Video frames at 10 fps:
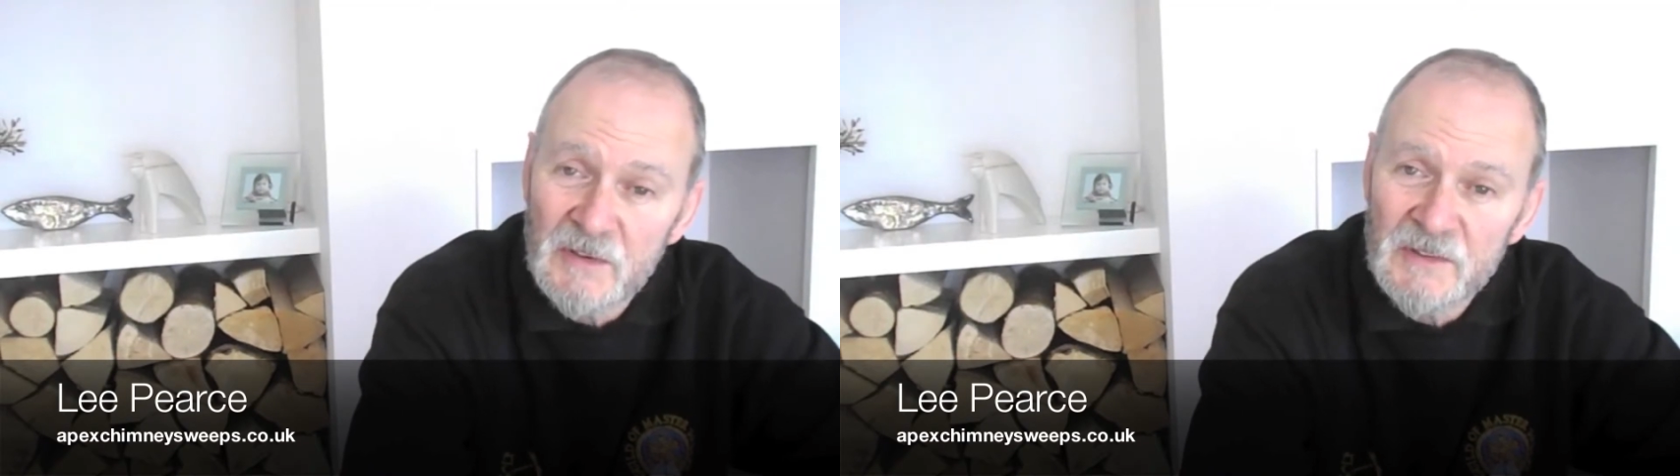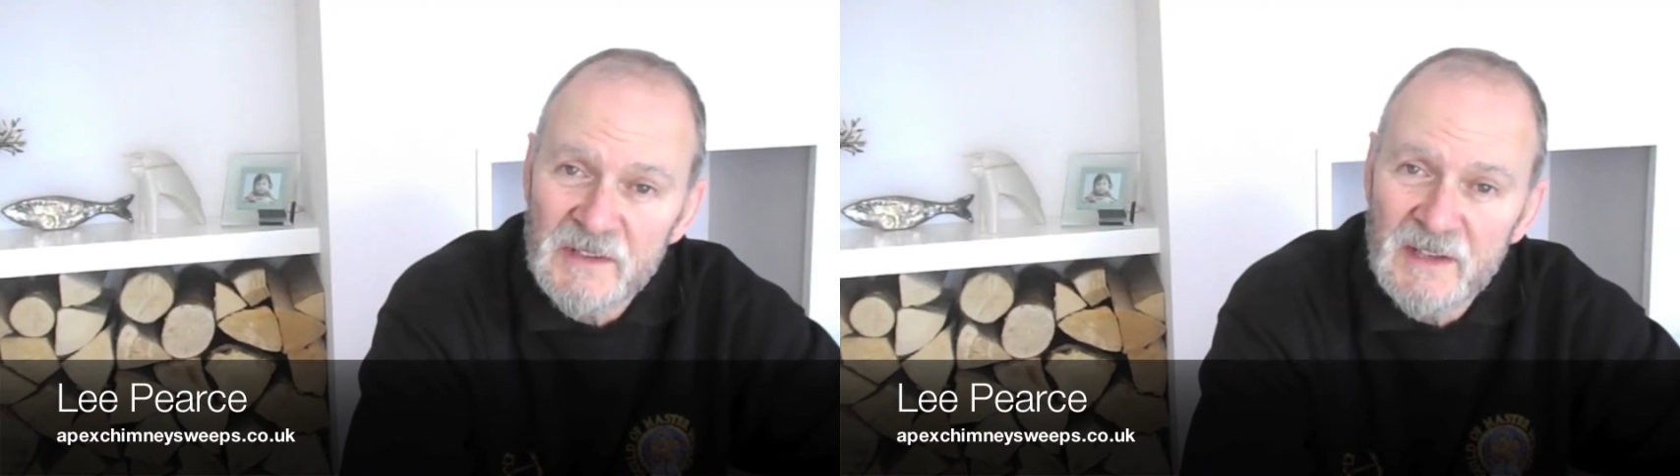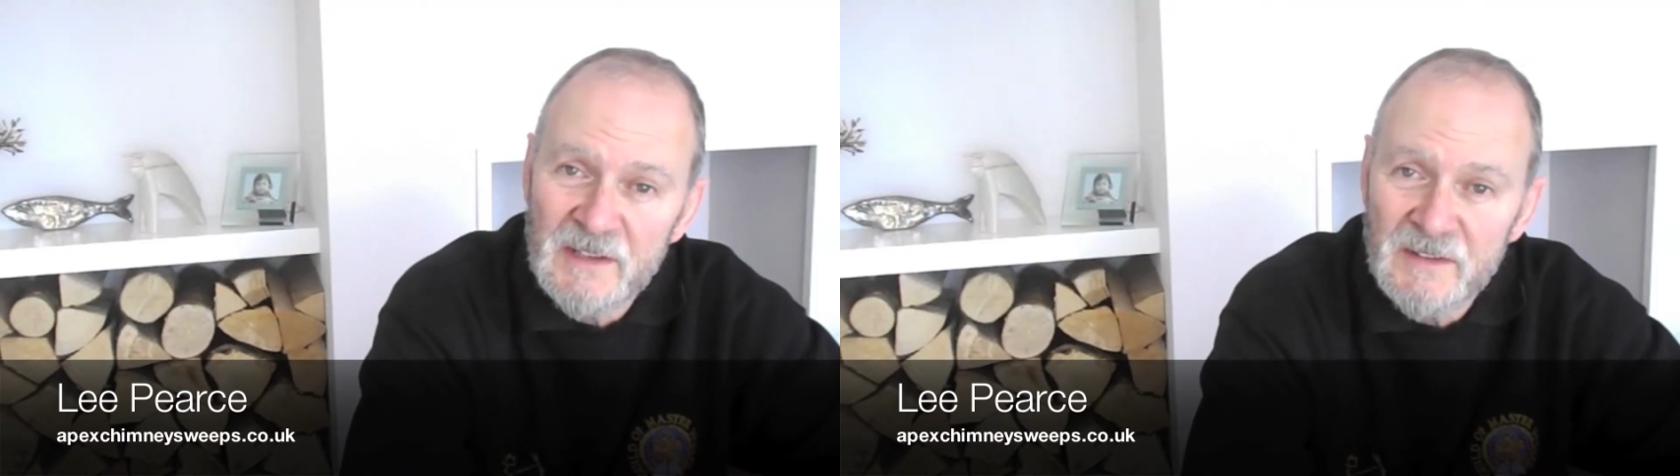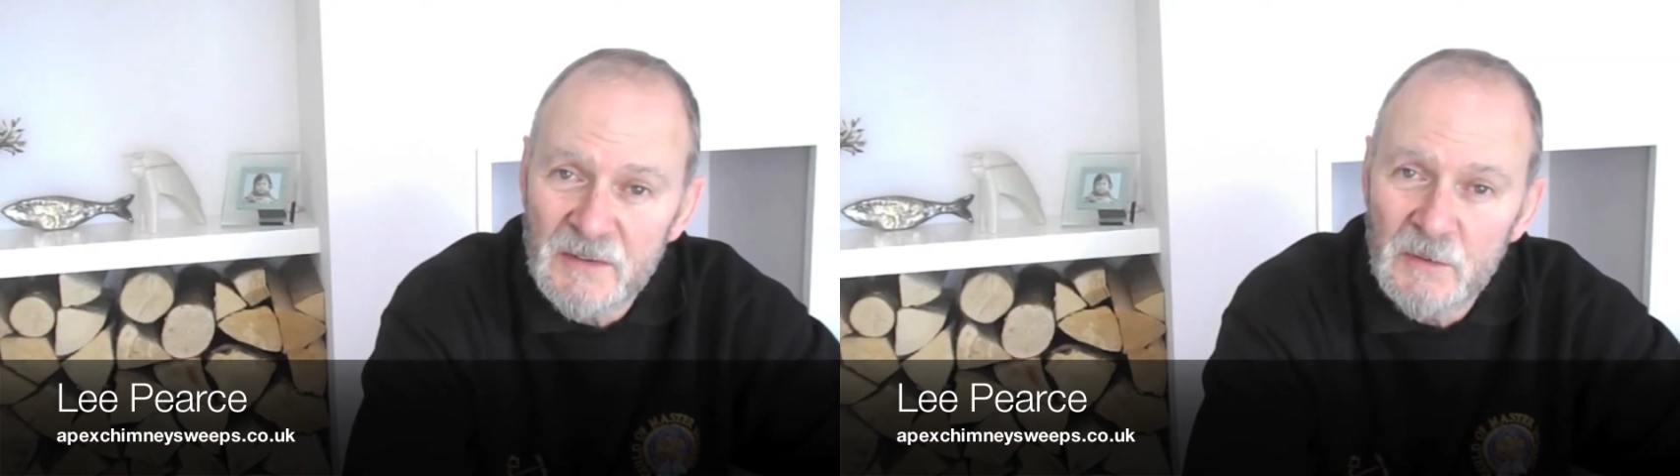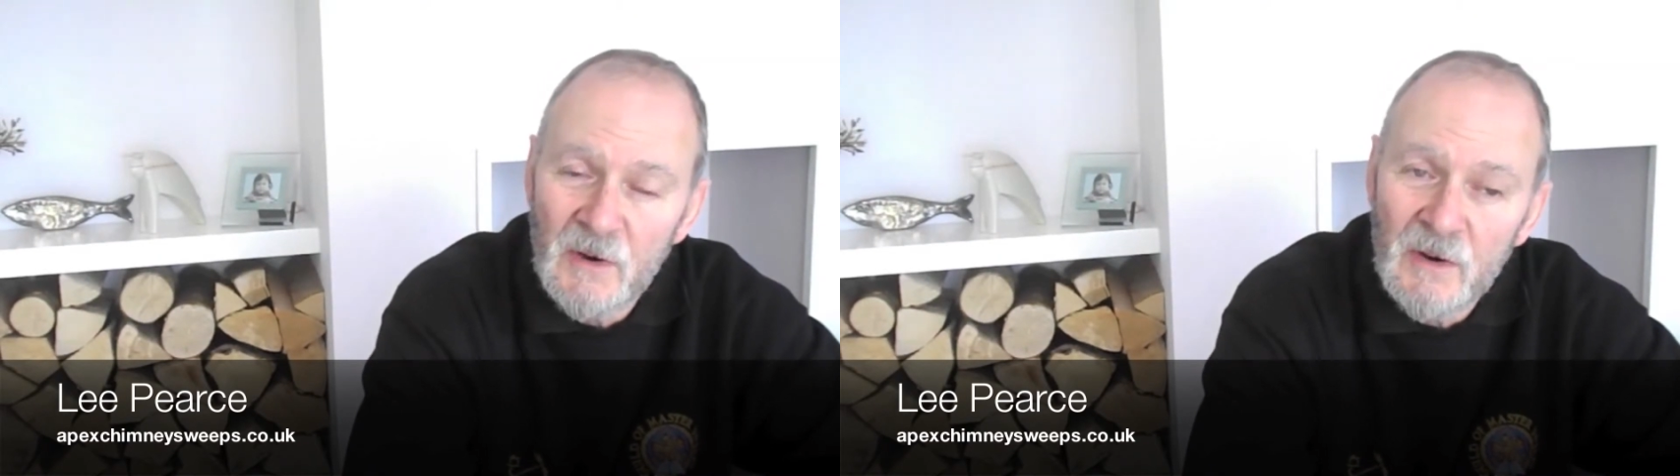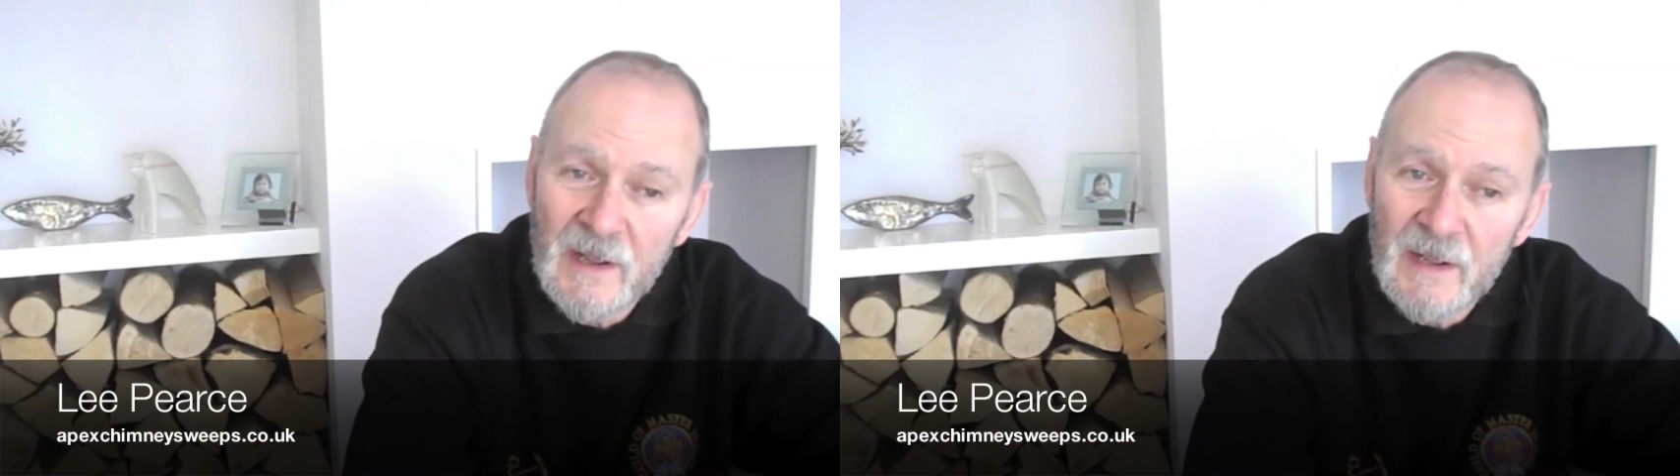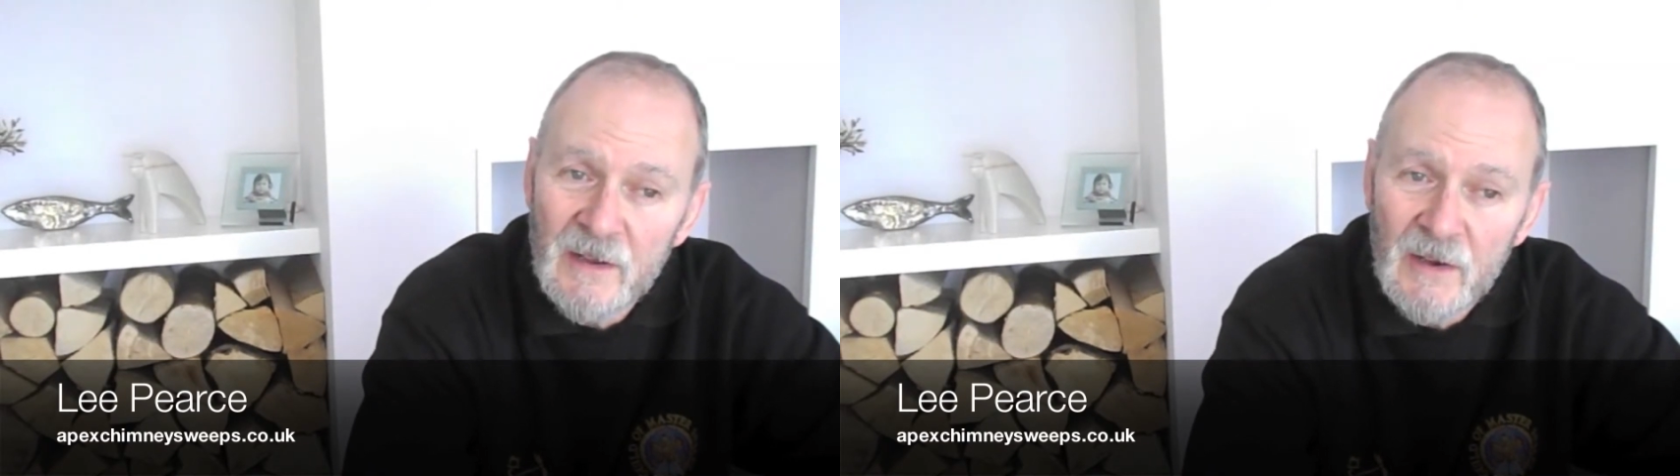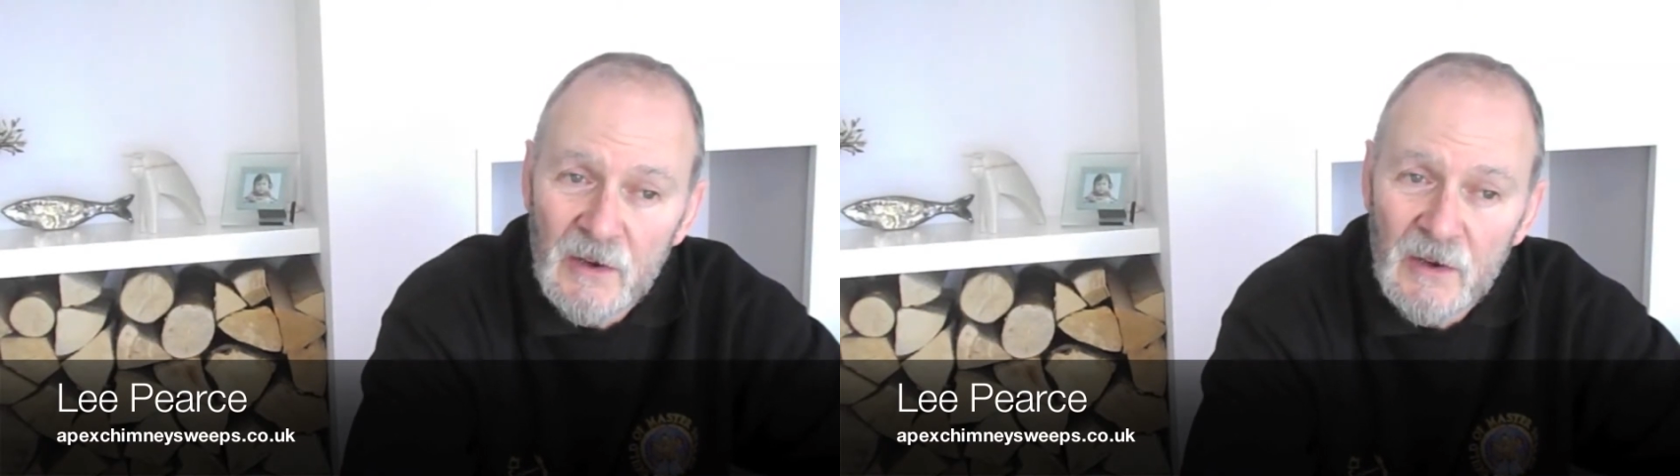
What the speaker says: content is too high